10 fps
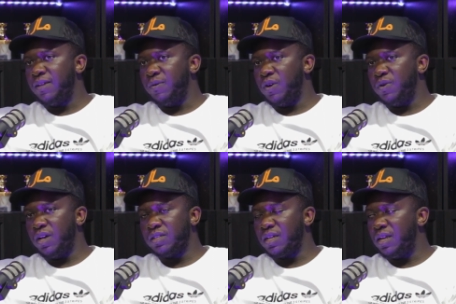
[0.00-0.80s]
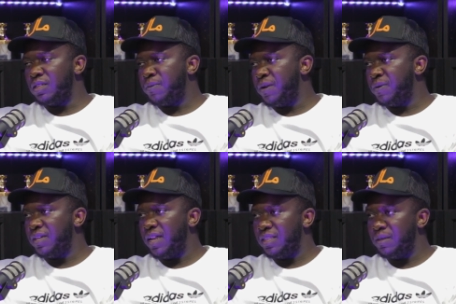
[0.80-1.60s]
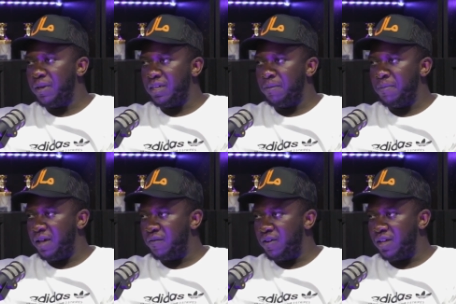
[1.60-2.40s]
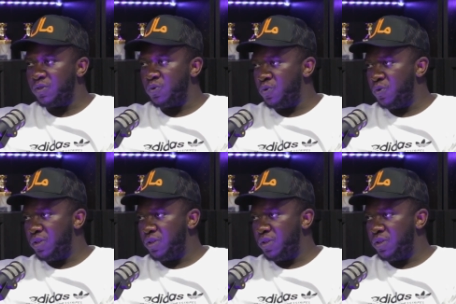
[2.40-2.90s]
We only ask Allah subhanahu wa ta'ala to make it better for us all.